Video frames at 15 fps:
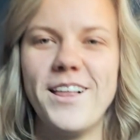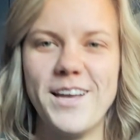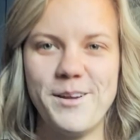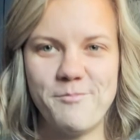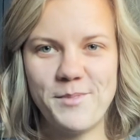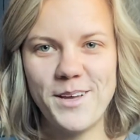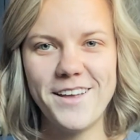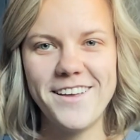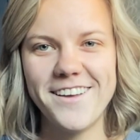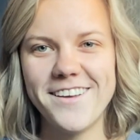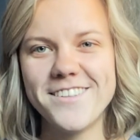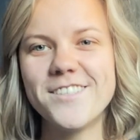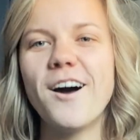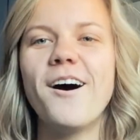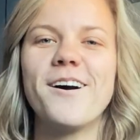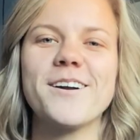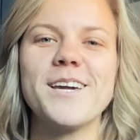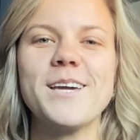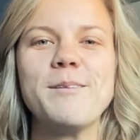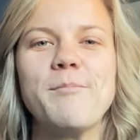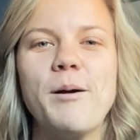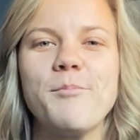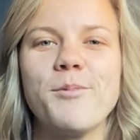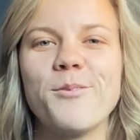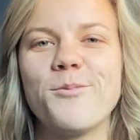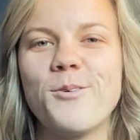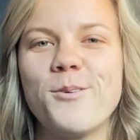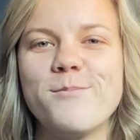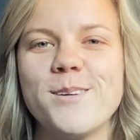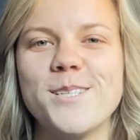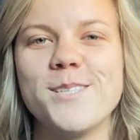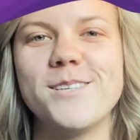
I'm talking about performing